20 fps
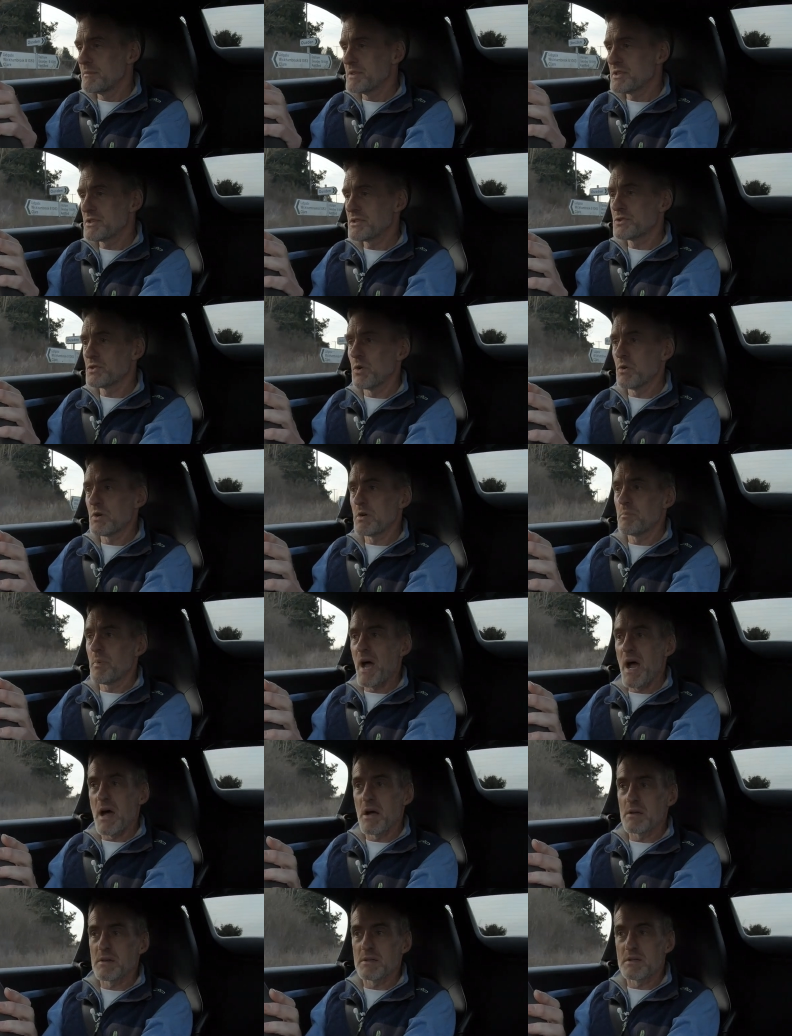me just talk
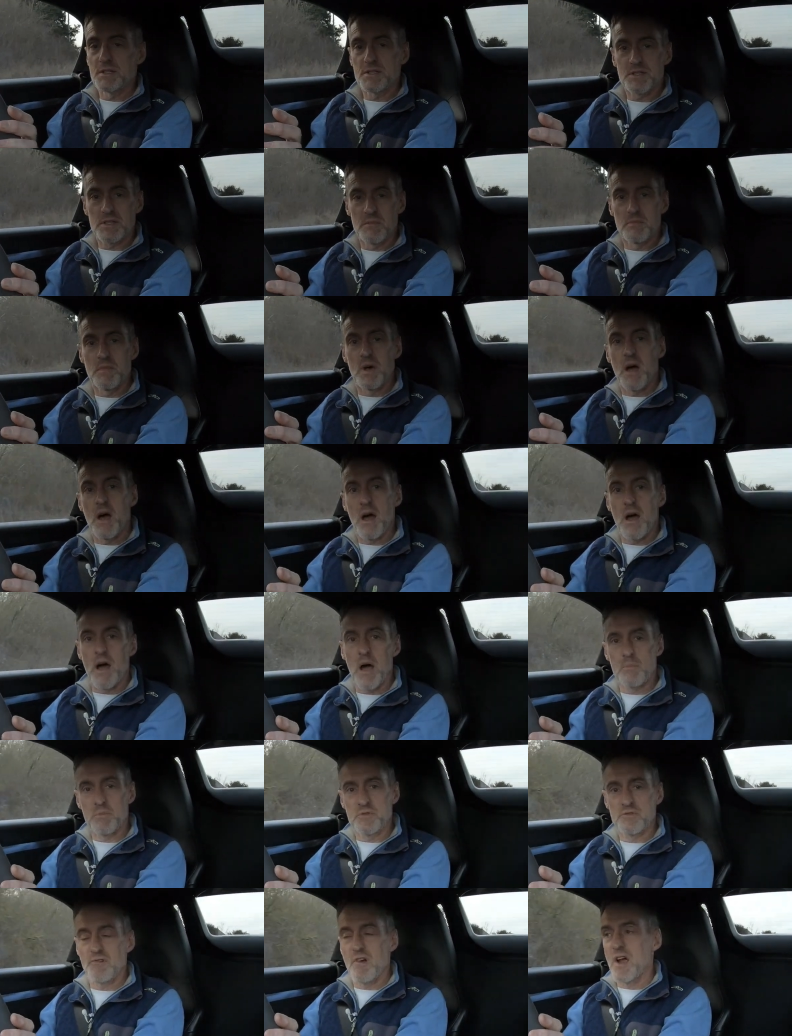about some
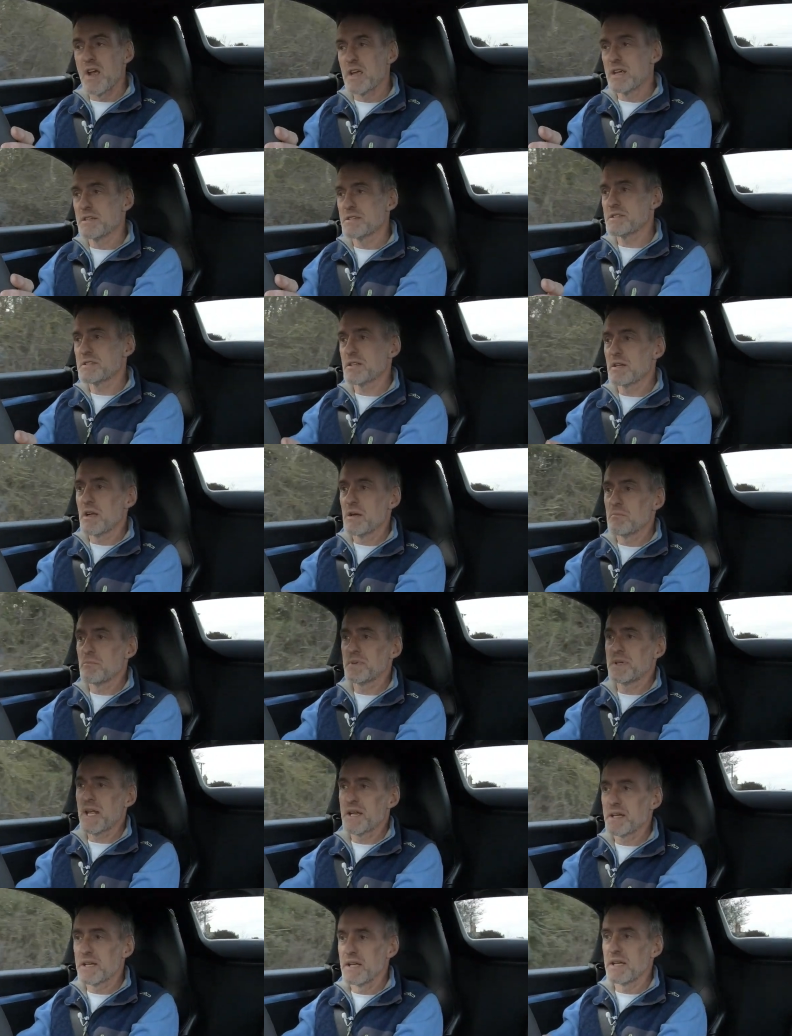upgrades that I'm
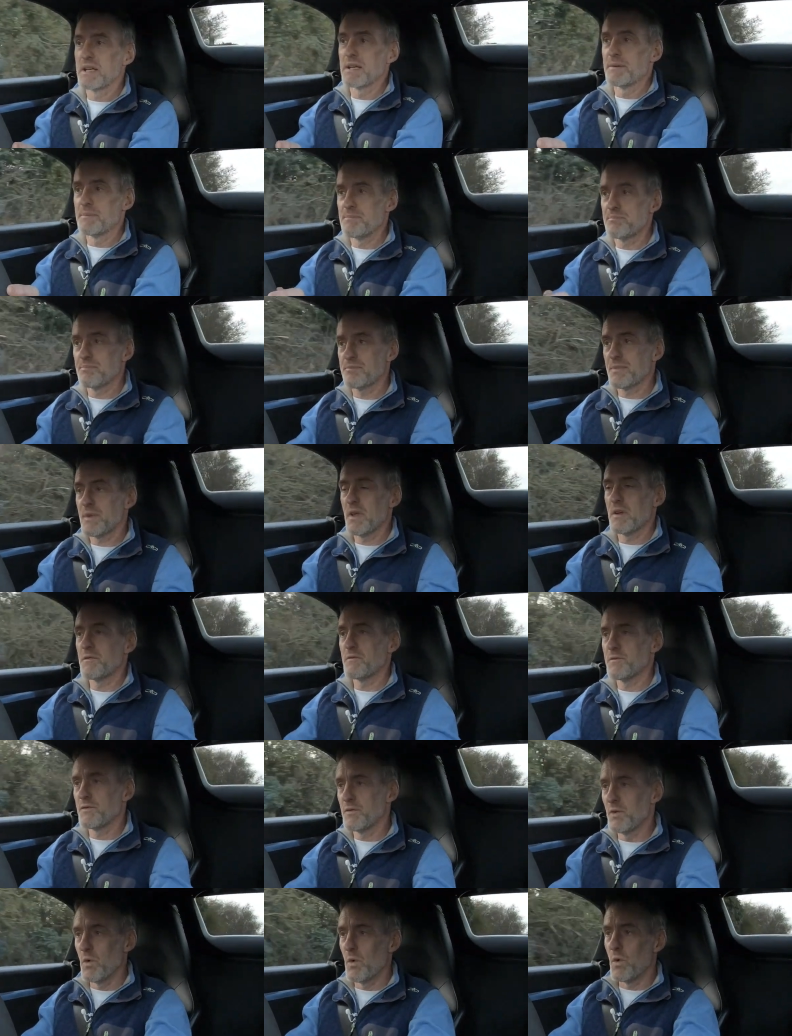planning
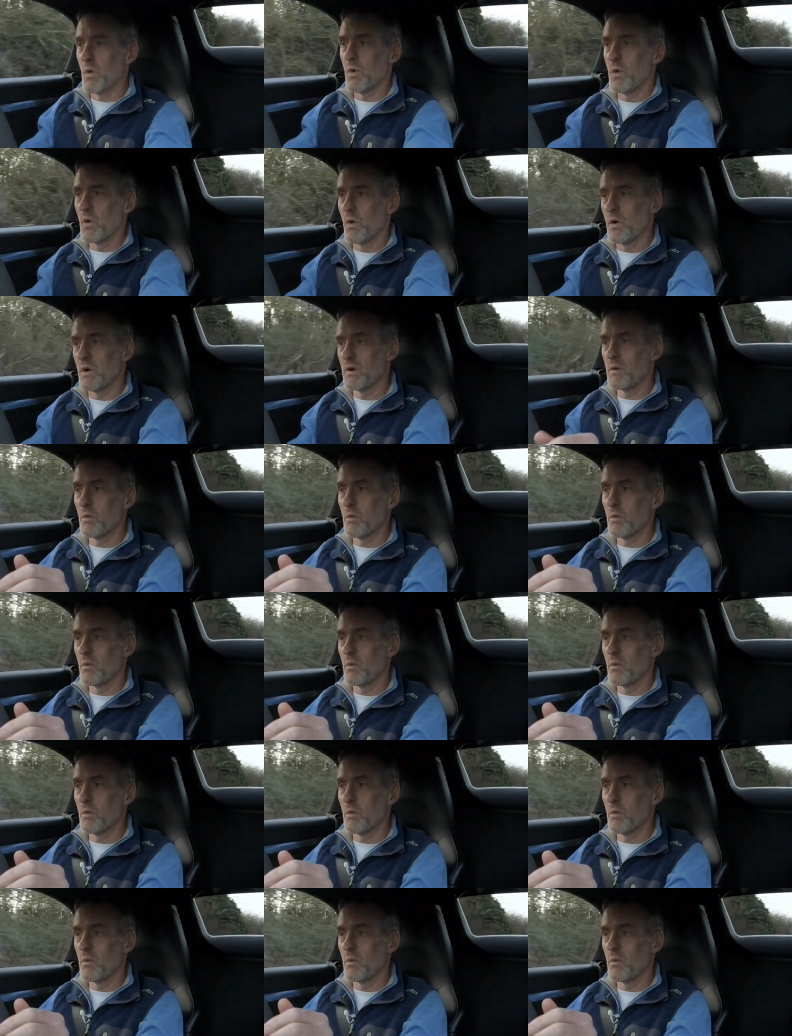for.